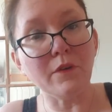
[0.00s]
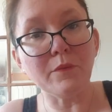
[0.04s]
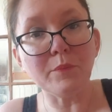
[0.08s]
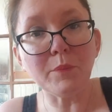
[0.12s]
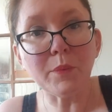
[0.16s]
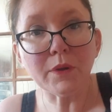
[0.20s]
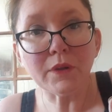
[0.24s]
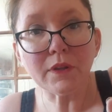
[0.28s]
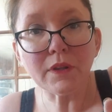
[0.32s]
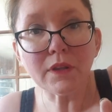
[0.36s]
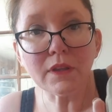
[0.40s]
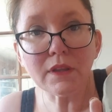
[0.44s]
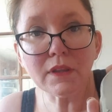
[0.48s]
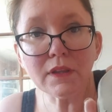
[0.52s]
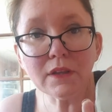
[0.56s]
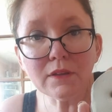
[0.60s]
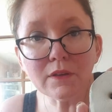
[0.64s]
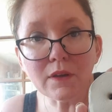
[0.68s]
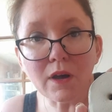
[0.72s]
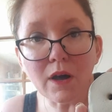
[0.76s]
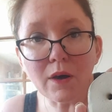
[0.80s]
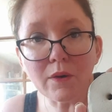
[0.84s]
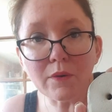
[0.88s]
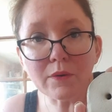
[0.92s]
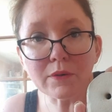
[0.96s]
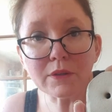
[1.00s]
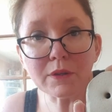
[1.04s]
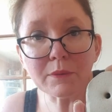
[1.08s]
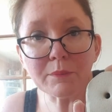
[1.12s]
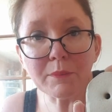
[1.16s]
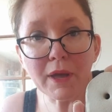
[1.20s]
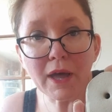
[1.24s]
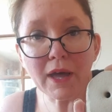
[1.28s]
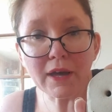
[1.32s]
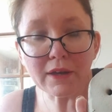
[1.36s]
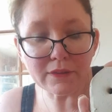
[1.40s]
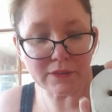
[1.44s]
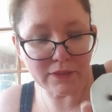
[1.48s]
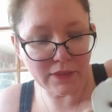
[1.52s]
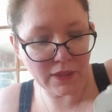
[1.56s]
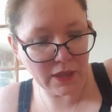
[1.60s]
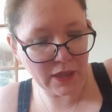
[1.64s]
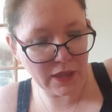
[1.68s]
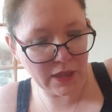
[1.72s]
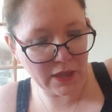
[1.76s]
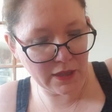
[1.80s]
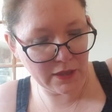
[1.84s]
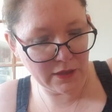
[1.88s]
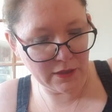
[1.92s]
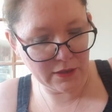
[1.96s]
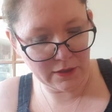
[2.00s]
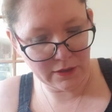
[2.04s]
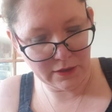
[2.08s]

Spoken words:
Put a little hole in the back there,